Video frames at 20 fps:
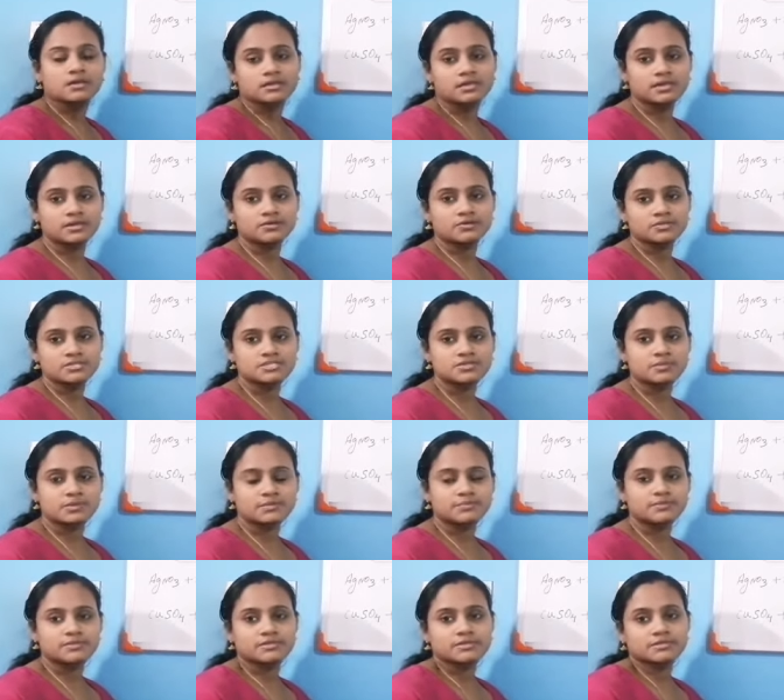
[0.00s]
in question
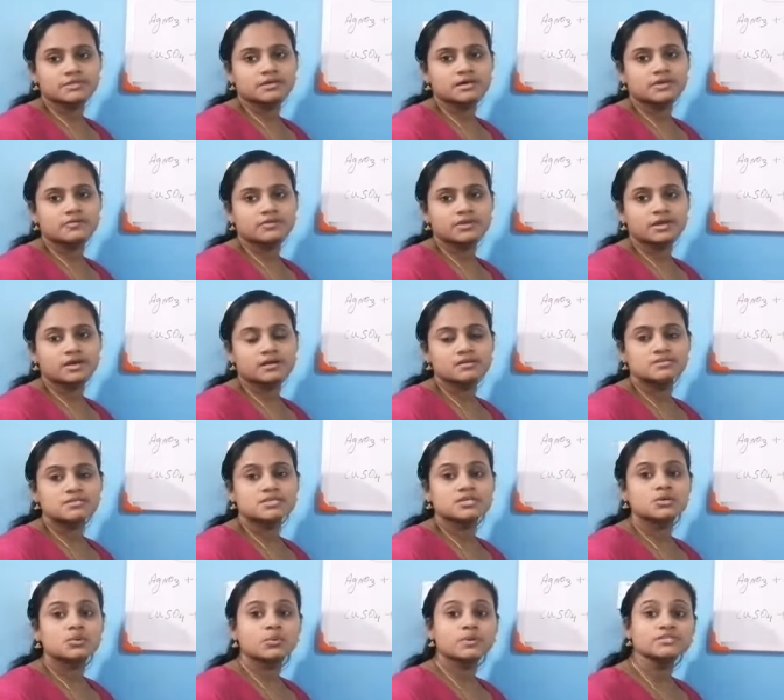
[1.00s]
paper, I will
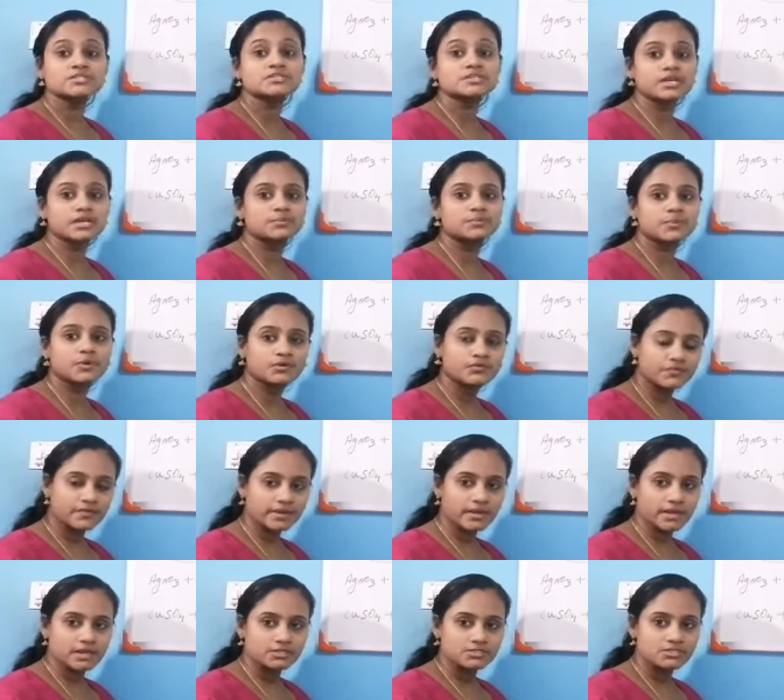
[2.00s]
ask which type of
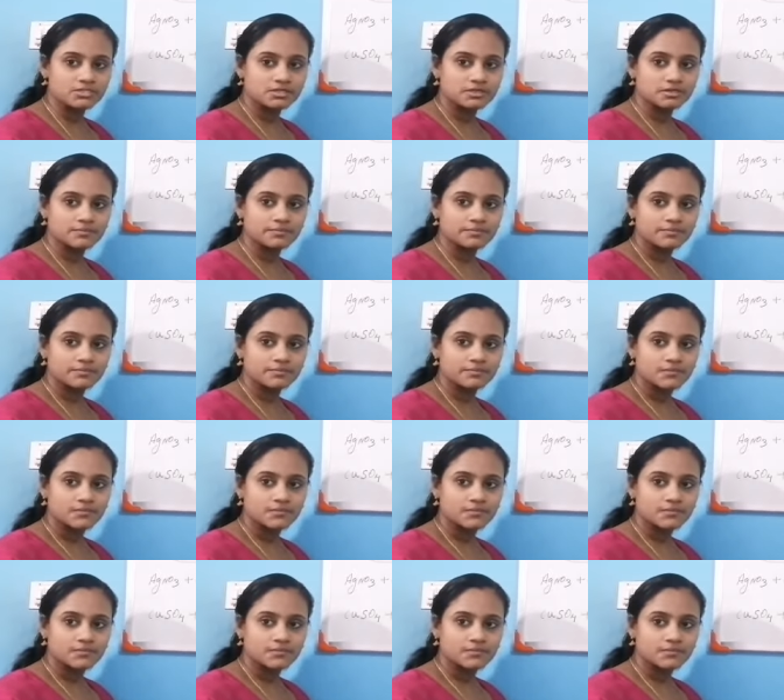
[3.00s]
reaction.